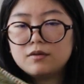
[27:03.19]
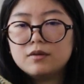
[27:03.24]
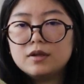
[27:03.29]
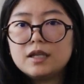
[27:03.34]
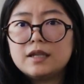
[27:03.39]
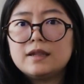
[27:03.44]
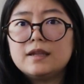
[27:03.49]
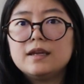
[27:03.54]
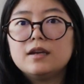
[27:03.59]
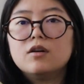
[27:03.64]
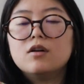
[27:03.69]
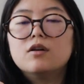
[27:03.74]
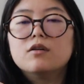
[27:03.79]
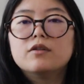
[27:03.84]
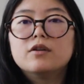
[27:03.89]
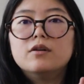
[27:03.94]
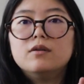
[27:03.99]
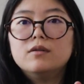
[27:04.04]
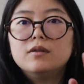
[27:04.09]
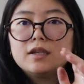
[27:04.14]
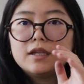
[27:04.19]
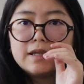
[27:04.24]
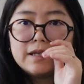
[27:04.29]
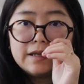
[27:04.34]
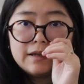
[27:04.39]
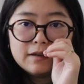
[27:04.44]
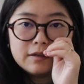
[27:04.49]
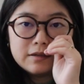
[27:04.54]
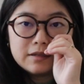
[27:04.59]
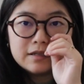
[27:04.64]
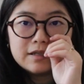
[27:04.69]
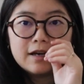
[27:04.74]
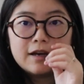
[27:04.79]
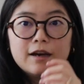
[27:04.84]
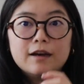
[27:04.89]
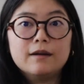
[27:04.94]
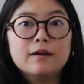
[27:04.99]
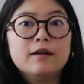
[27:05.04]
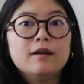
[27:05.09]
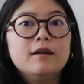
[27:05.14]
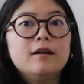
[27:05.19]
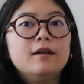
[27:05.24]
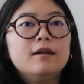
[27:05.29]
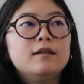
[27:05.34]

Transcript: The only thing is that